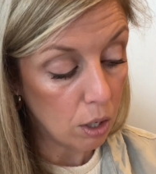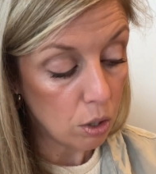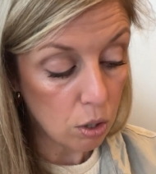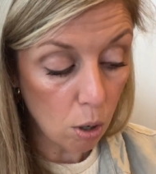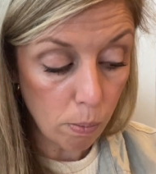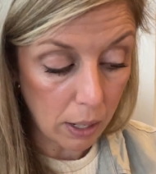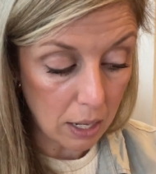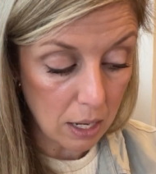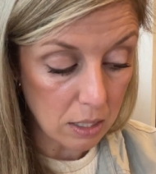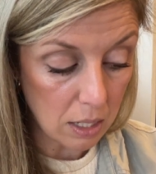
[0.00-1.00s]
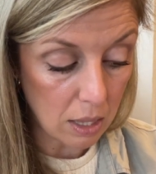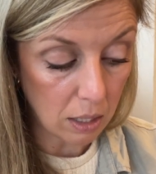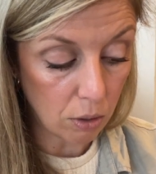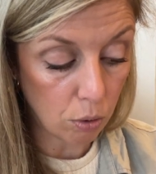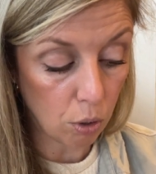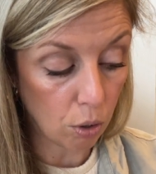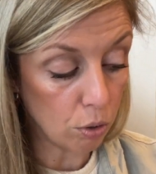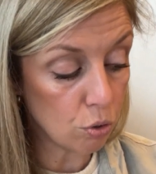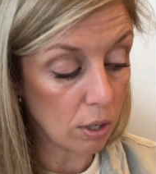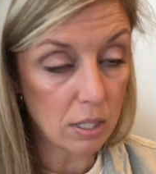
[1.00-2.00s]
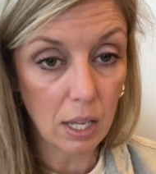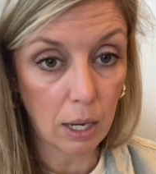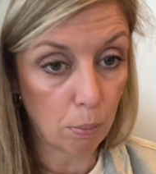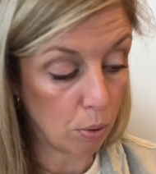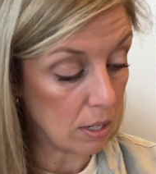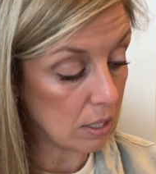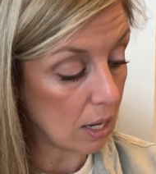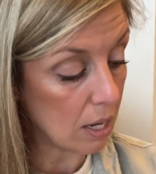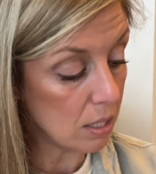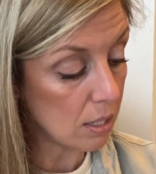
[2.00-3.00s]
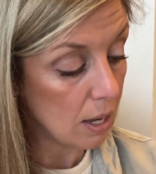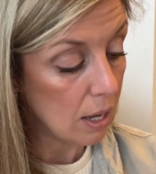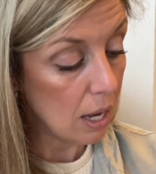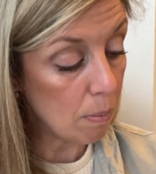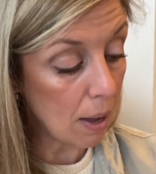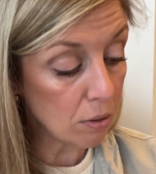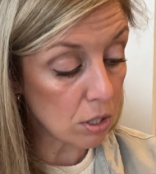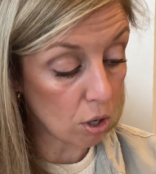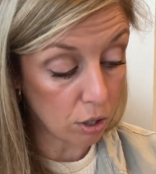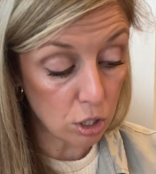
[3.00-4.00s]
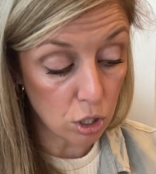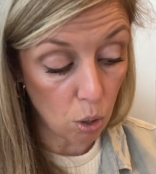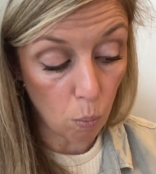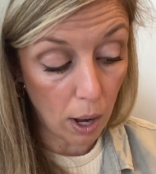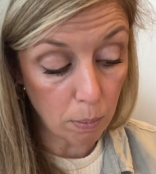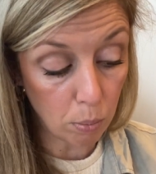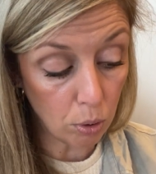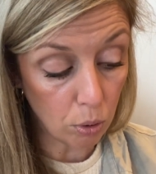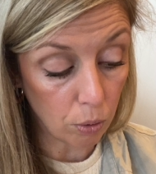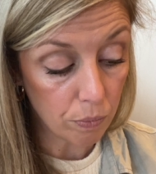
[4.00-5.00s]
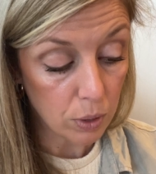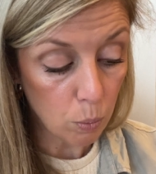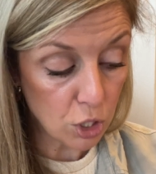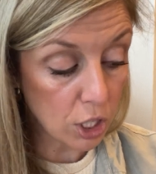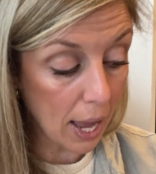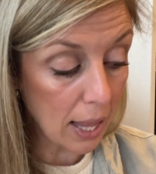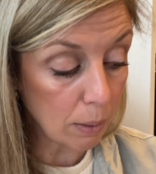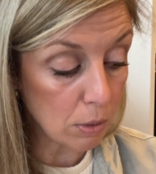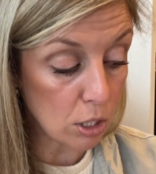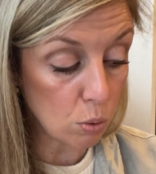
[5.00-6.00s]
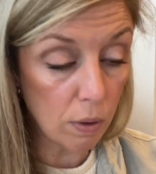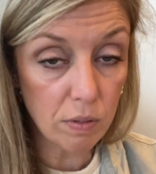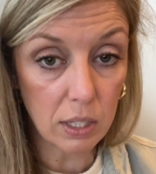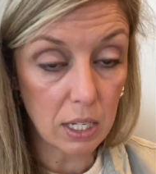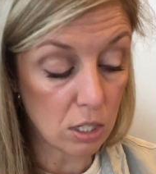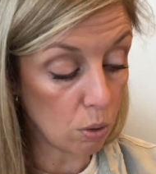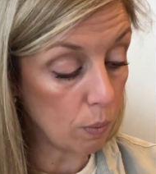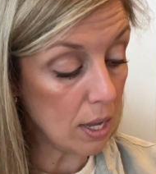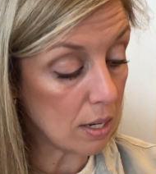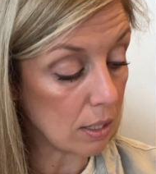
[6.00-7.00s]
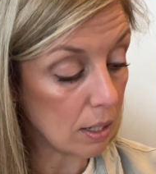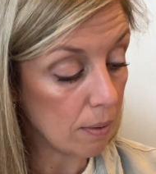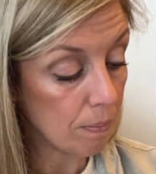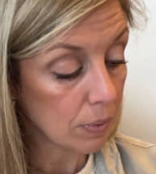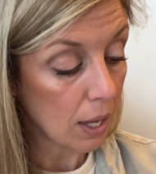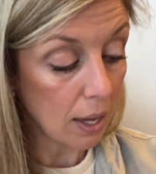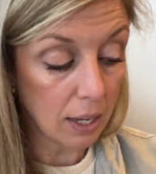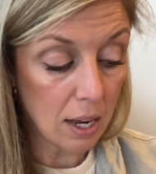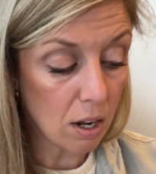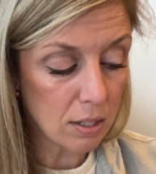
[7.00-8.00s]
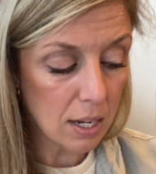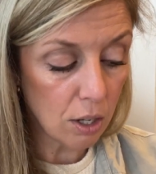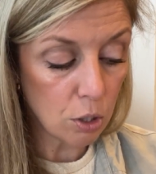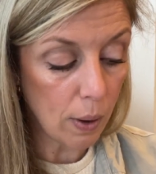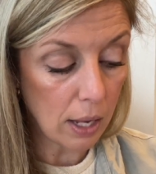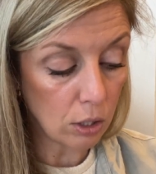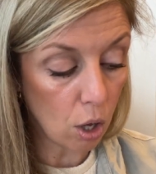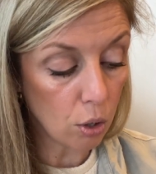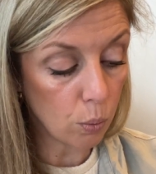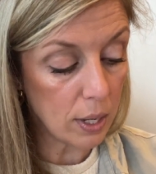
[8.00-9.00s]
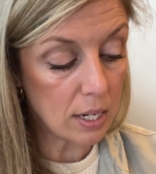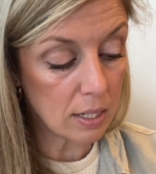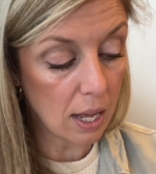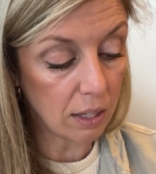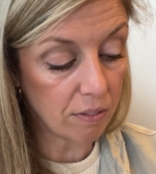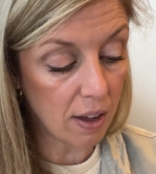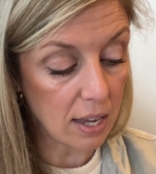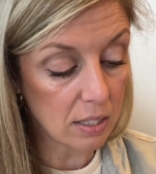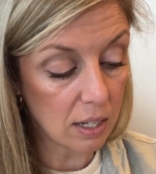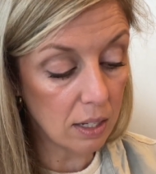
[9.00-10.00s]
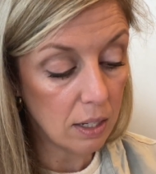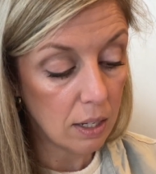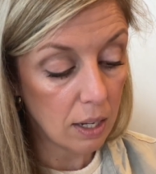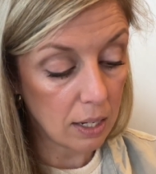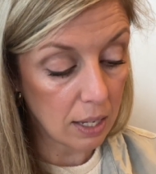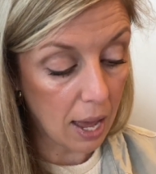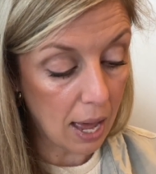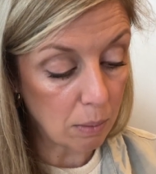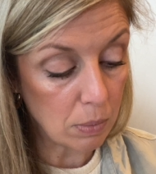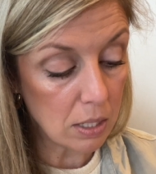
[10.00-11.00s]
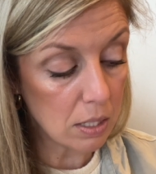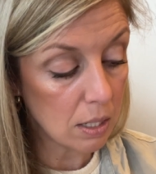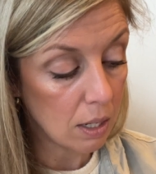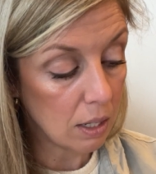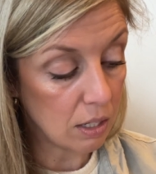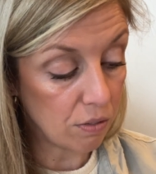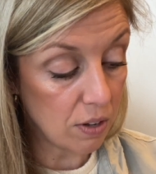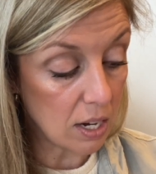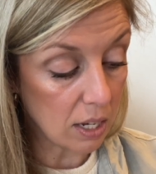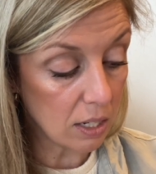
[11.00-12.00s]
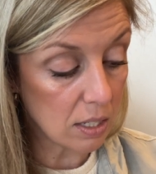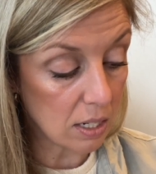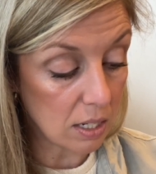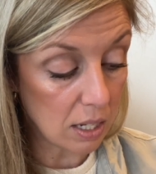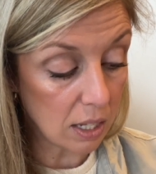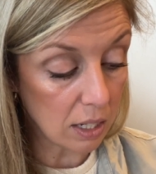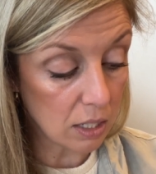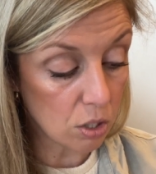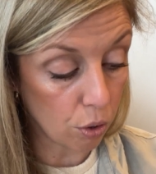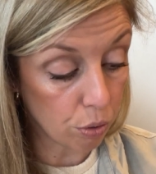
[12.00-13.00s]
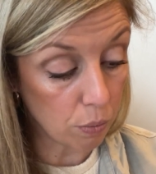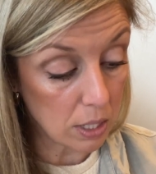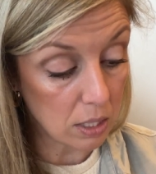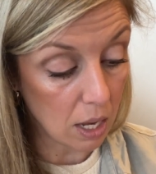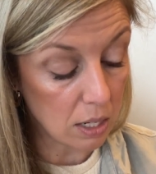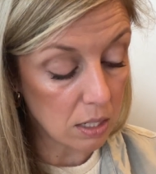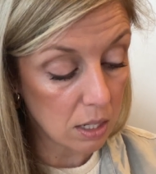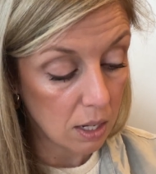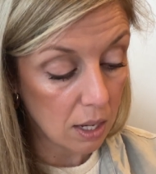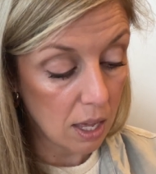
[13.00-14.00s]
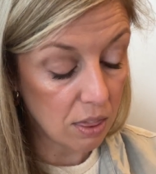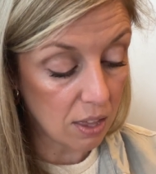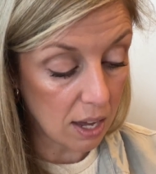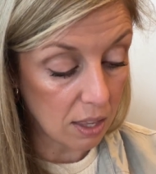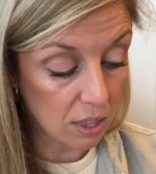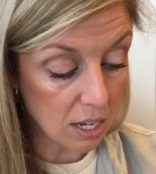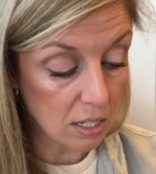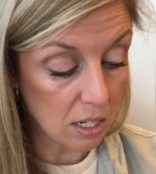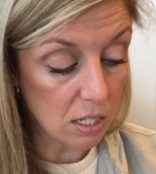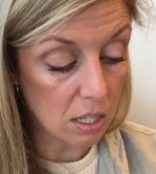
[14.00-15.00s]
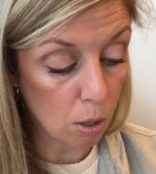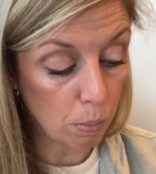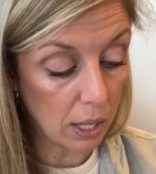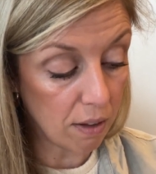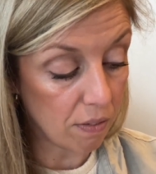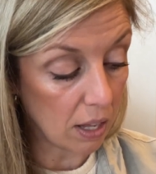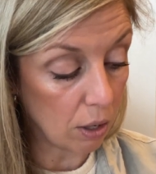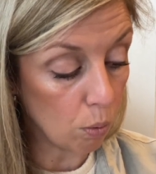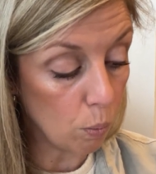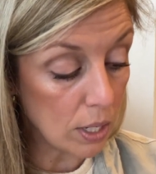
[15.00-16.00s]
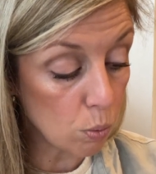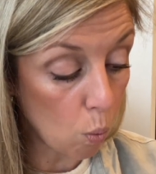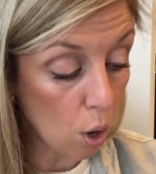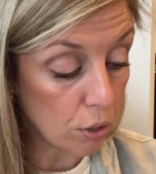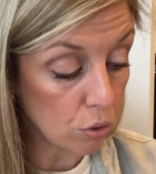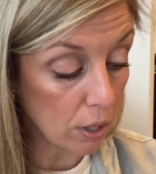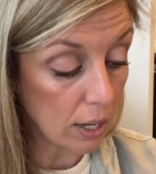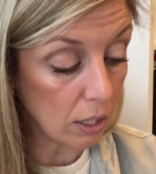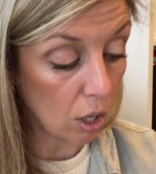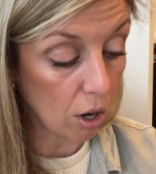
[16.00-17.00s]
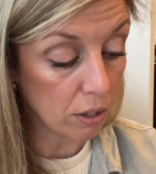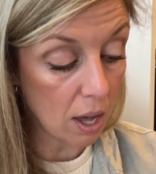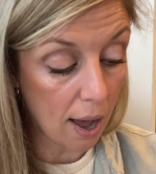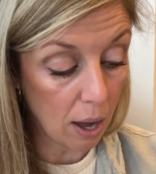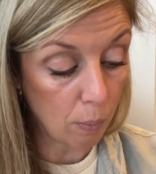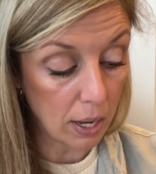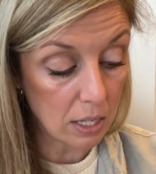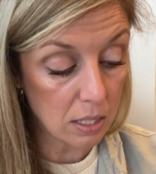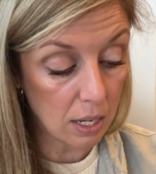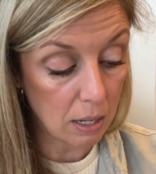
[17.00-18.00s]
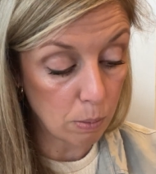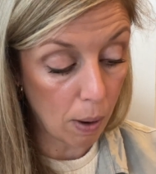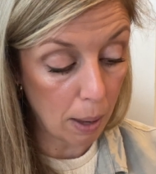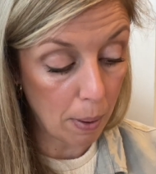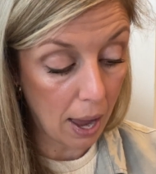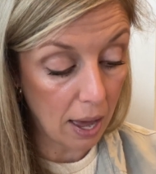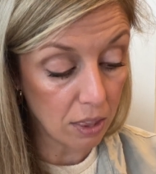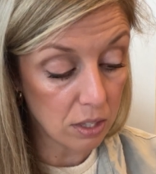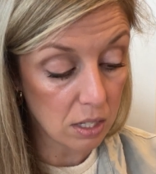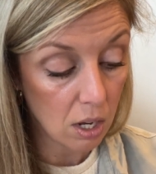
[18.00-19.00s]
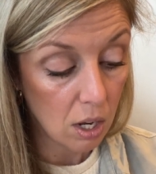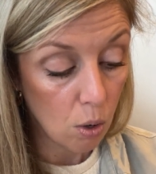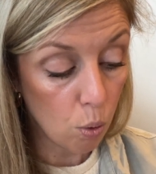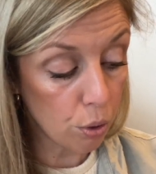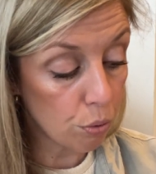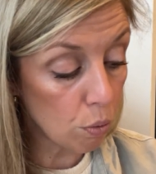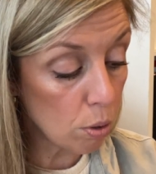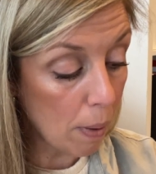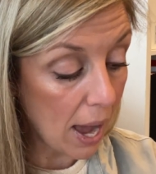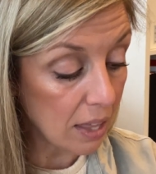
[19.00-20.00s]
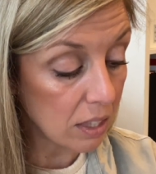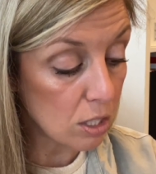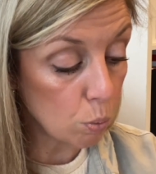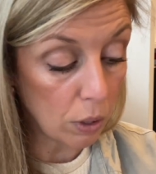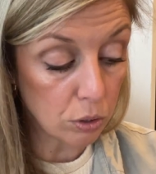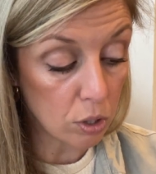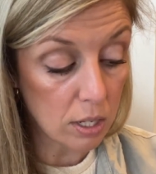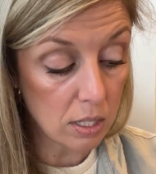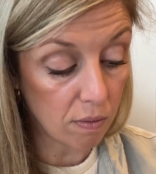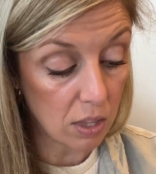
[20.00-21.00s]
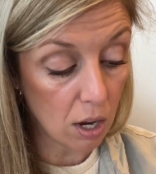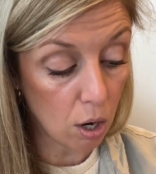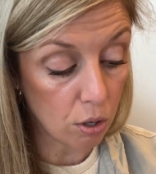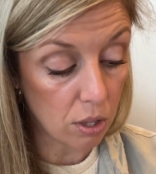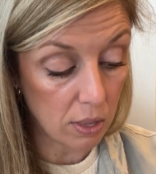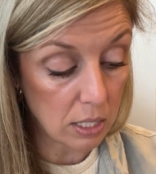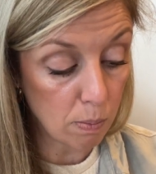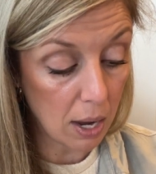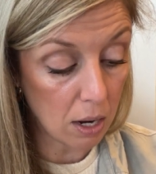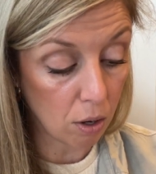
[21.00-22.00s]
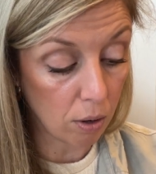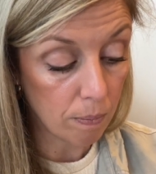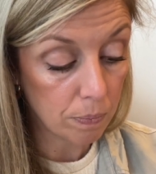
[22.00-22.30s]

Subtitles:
Nobody had seen the little girl dressed like a princess and mounted on a snow-white bull, which galloped as swiftly as the wind. I cannot tell you how long Queen Telephassa and Cadmus and Phoenix and Cilix, her 3 sons, and Thasus, their playfellow, went wandering along the highways and bypaths, or through the pathless wilderness of the earth in this manner.